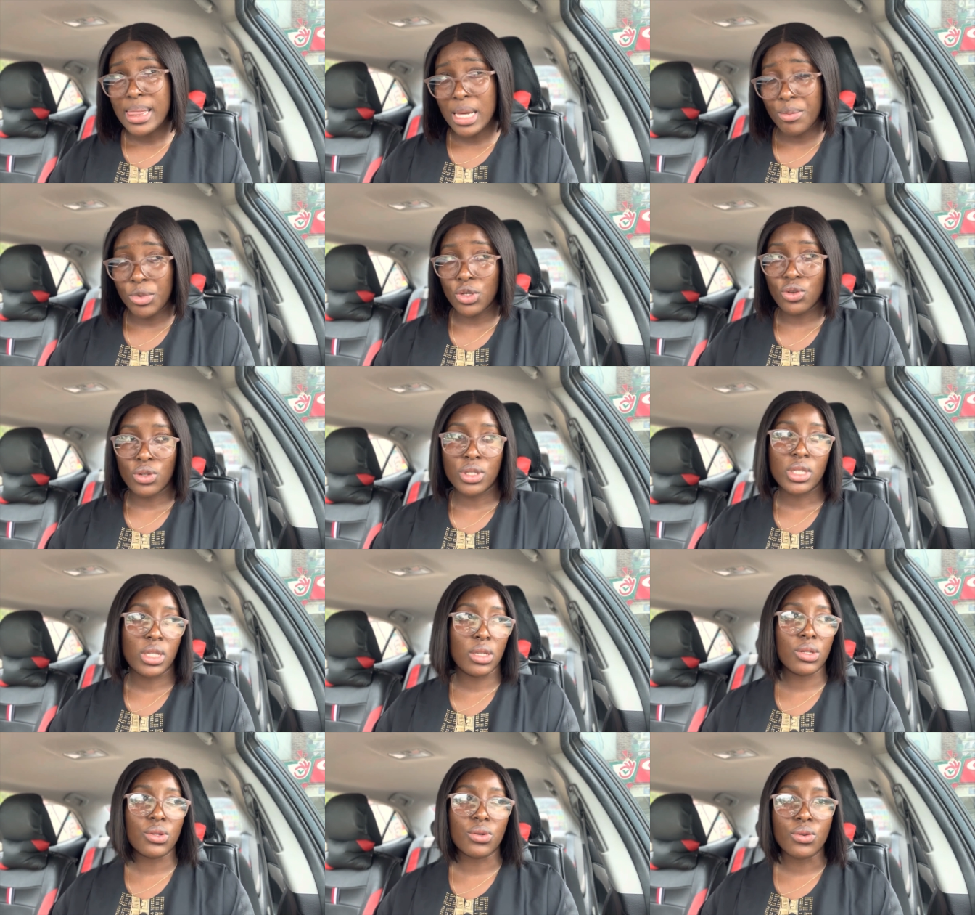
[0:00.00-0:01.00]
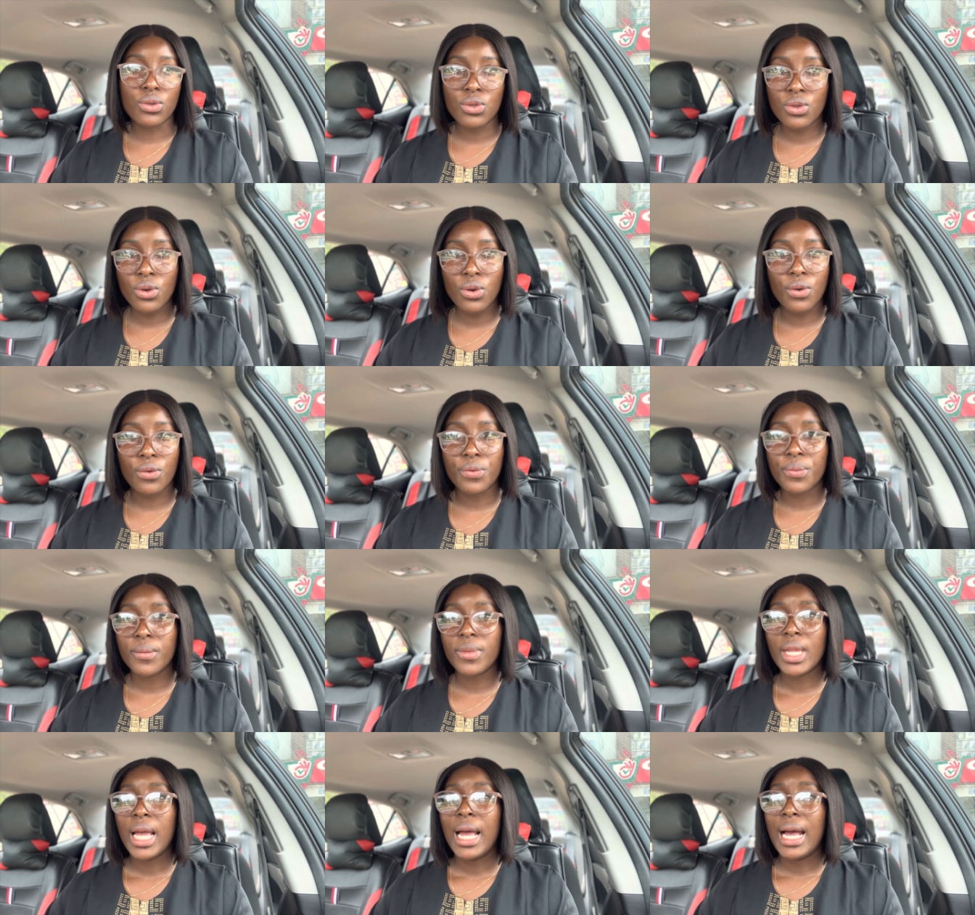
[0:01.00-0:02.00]
Let me just say so. So,
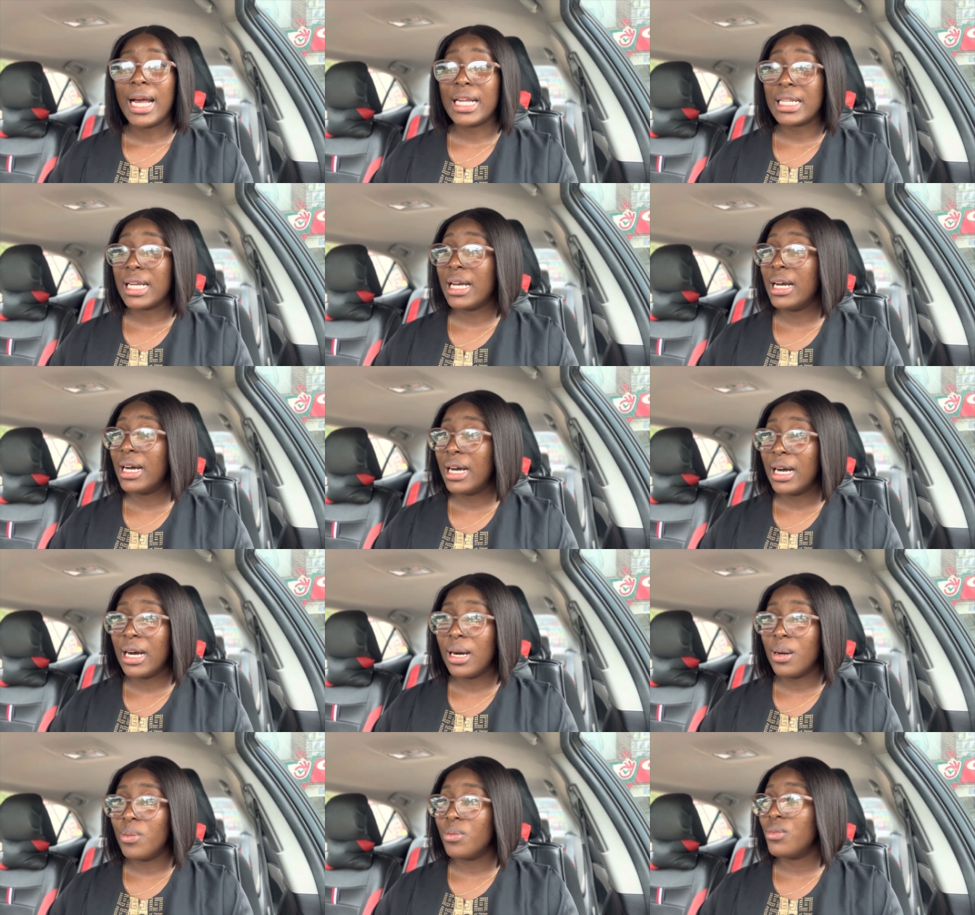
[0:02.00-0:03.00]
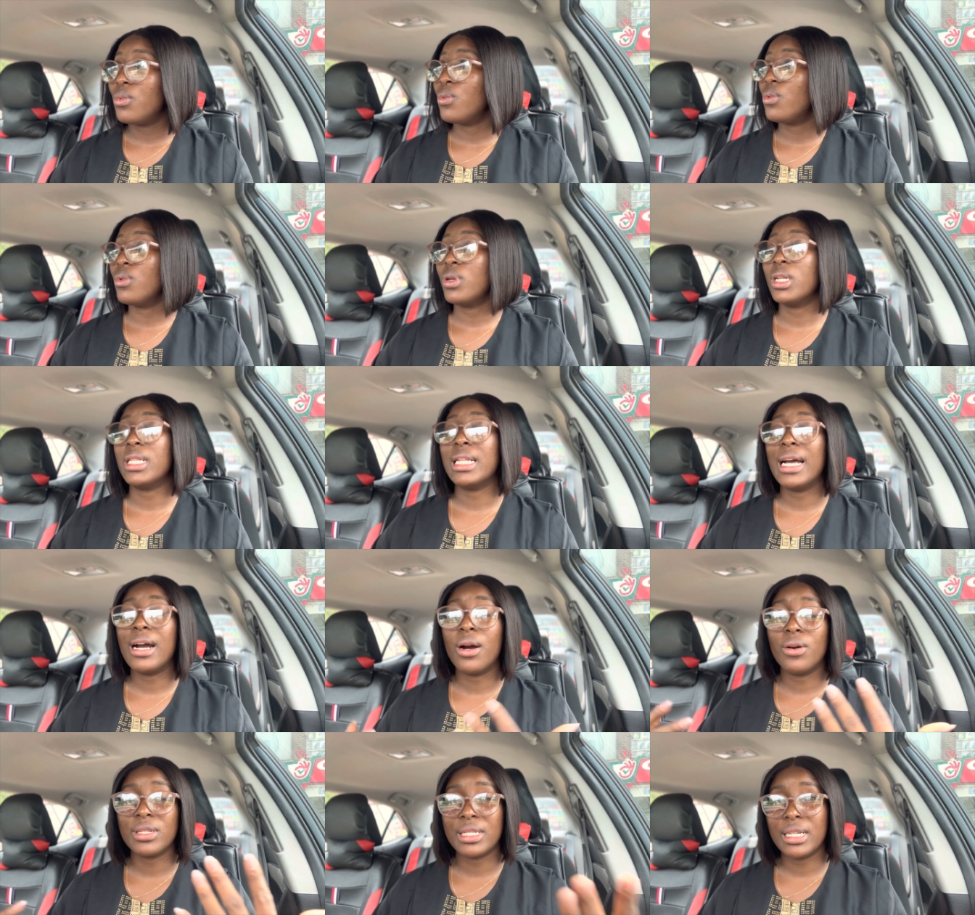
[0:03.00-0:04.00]
um,
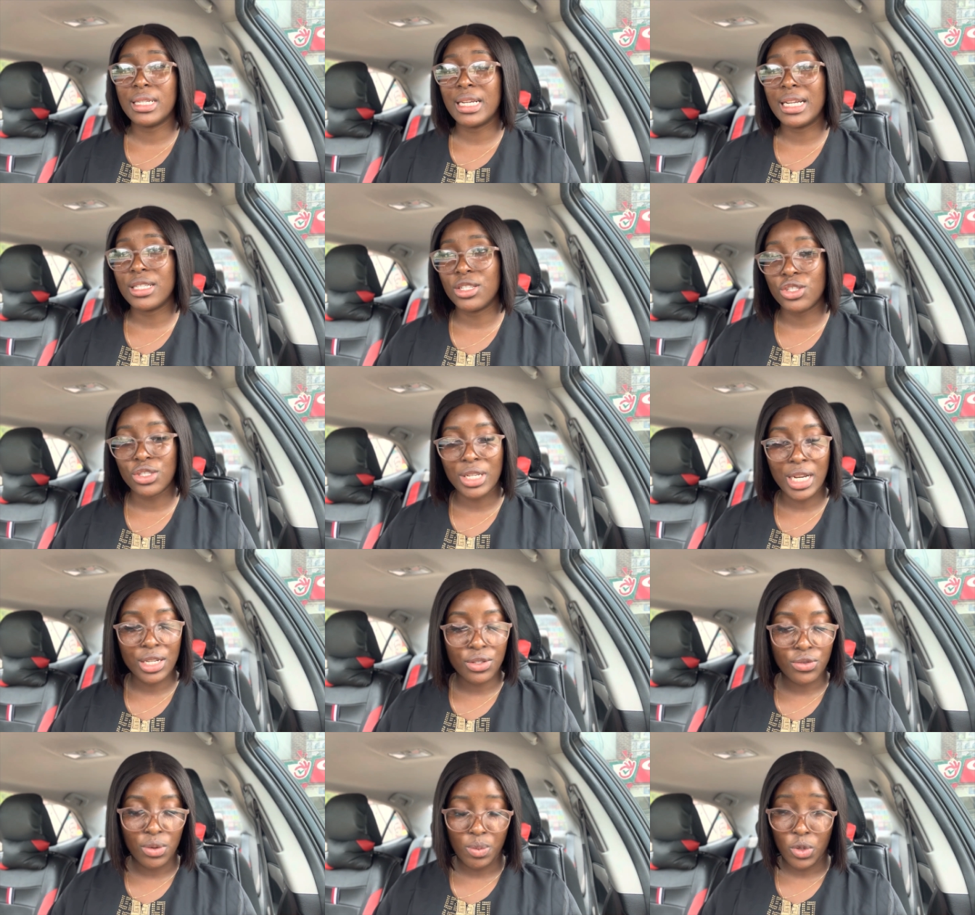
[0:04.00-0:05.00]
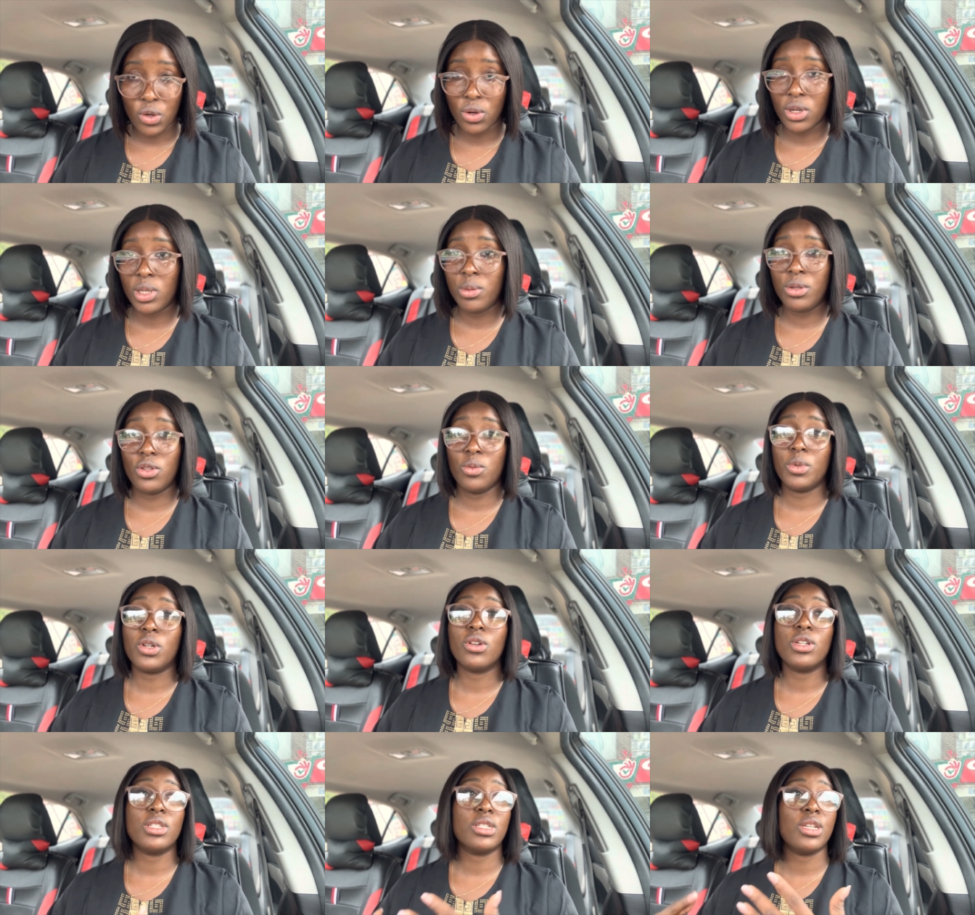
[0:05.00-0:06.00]
I was later discharged from the hospital
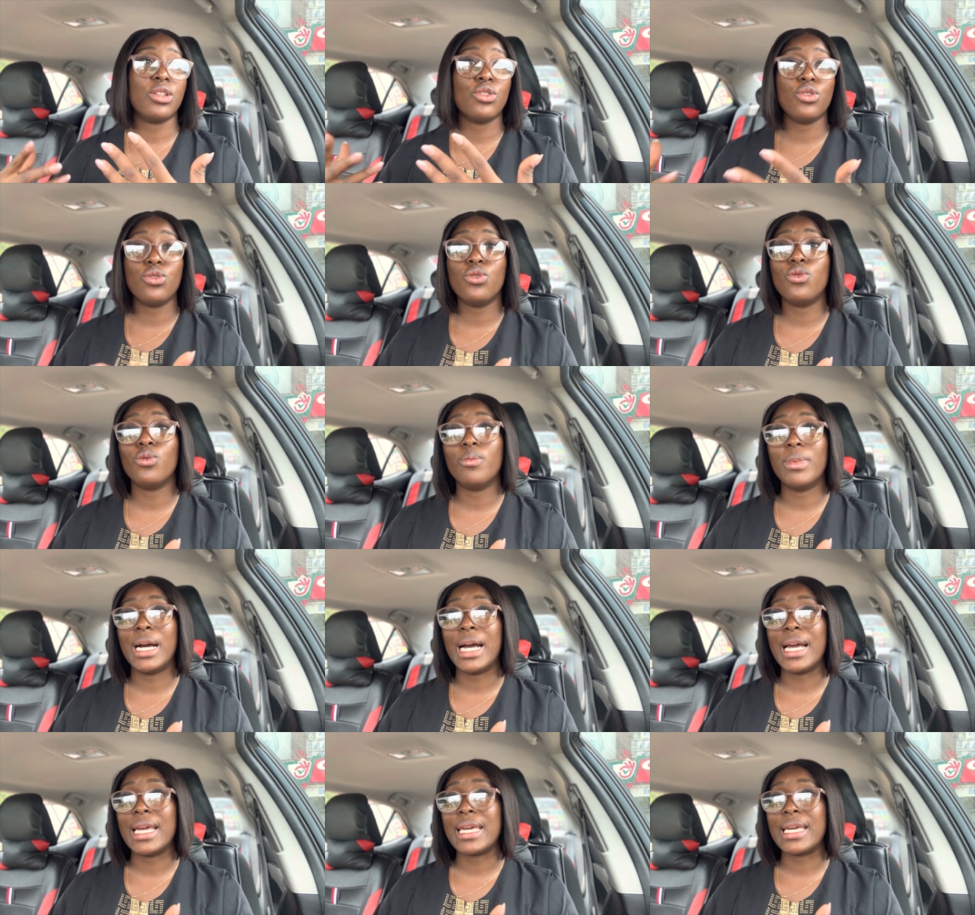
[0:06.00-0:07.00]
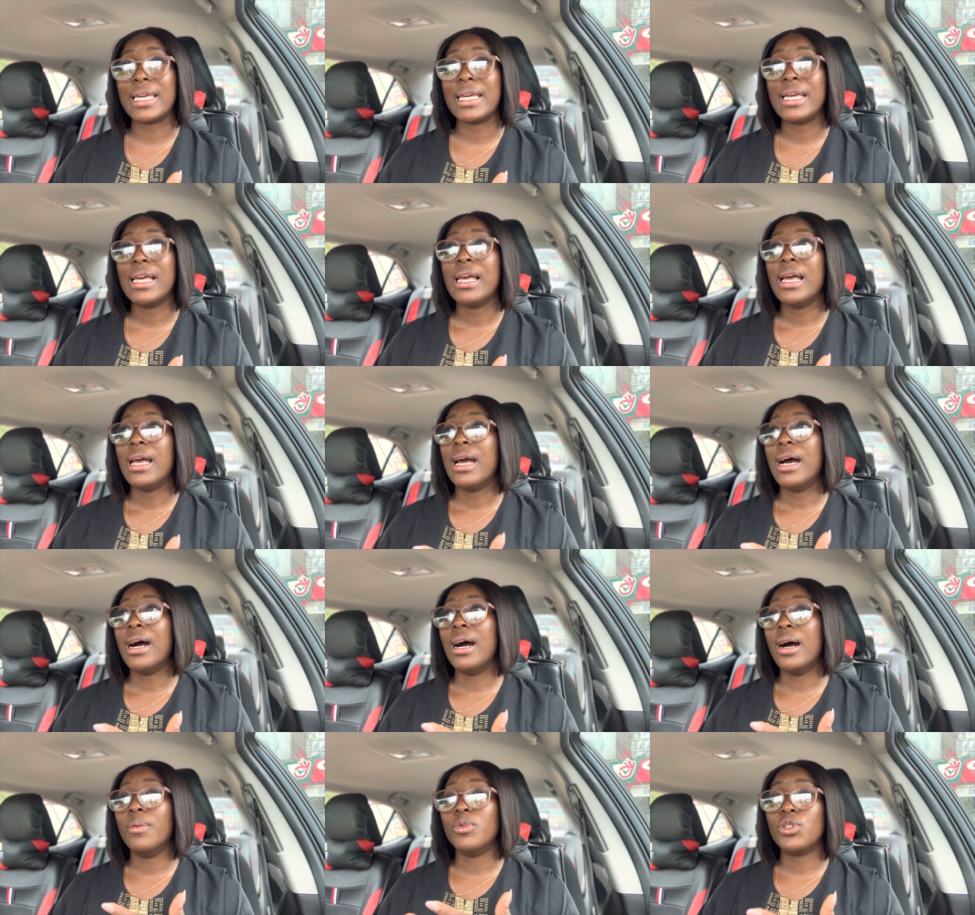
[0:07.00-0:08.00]
because they knew my
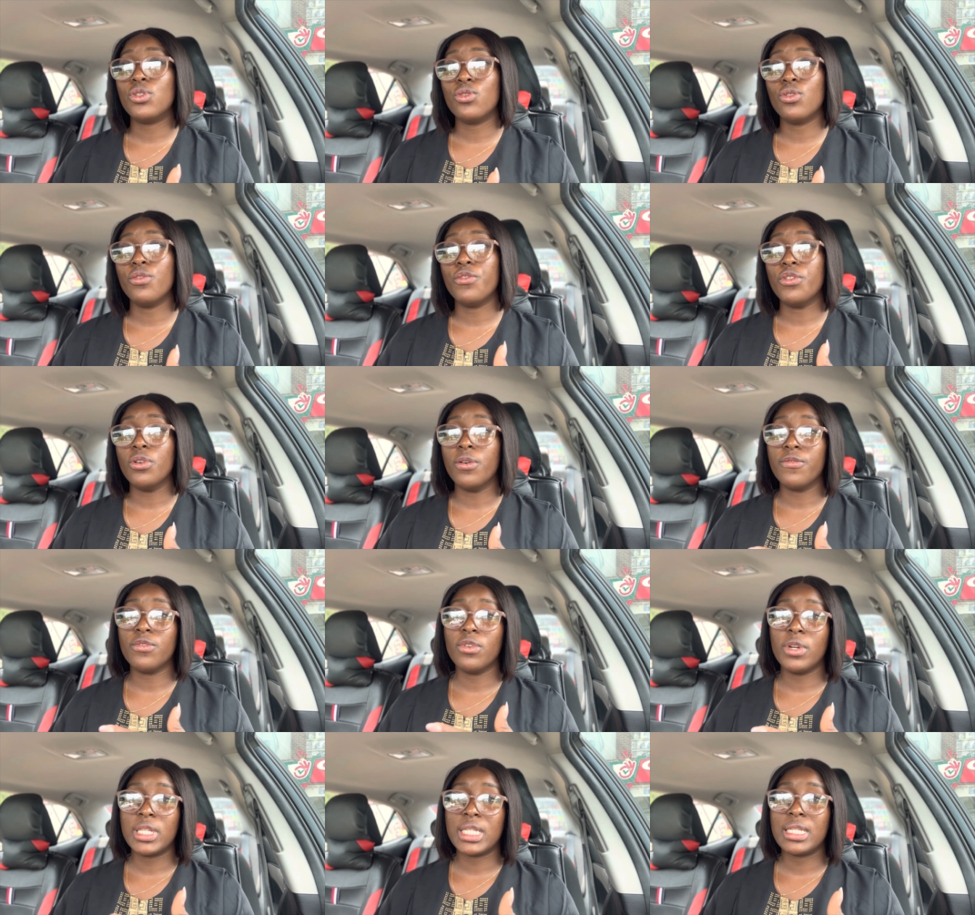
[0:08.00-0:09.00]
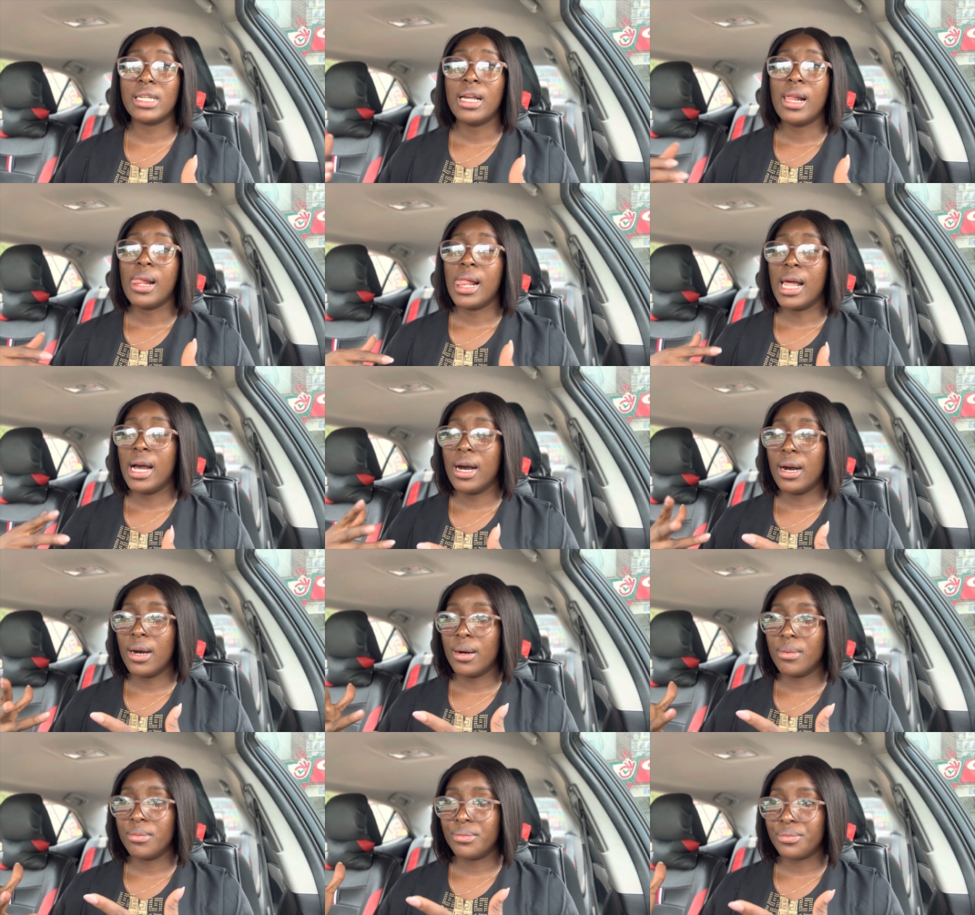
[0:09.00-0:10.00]
um, story of not
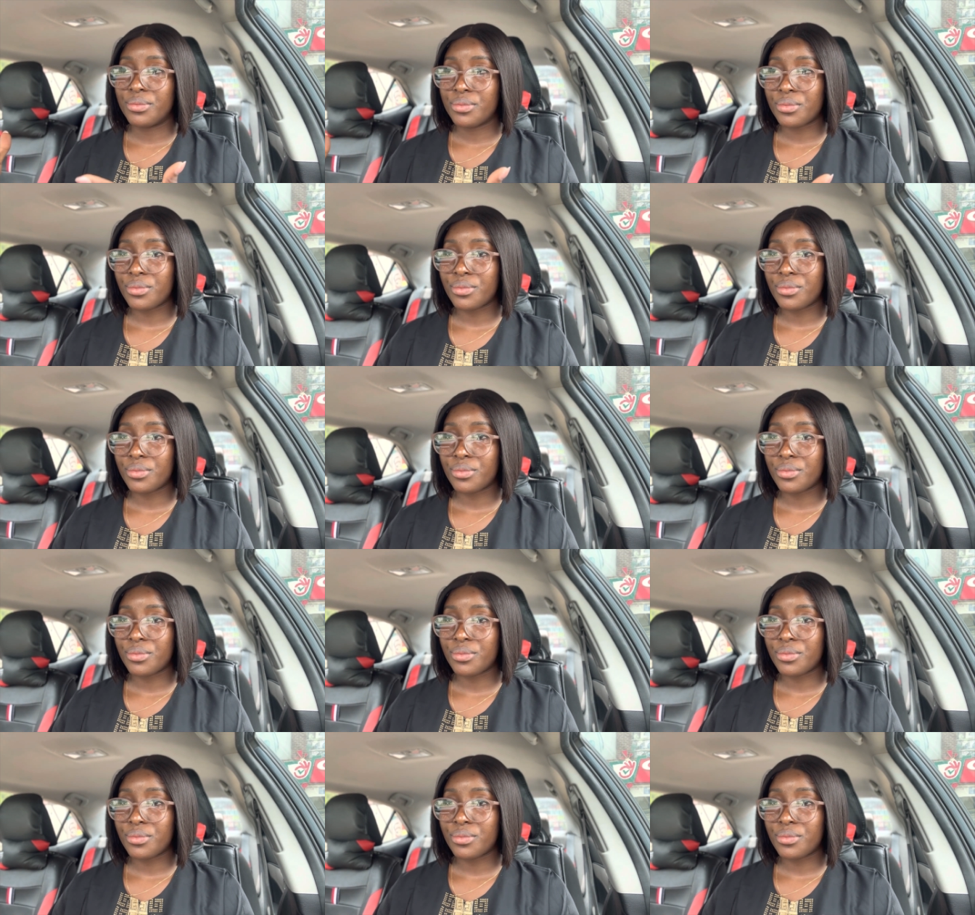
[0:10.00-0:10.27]
um,